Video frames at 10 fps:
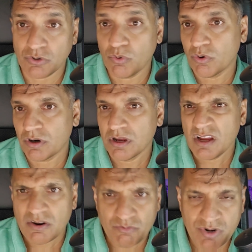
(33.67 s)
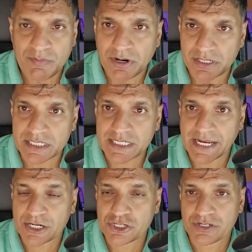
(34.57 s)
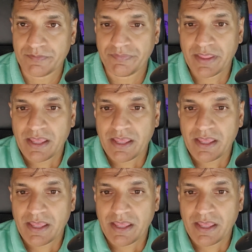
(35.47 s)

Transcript: or rebar detection.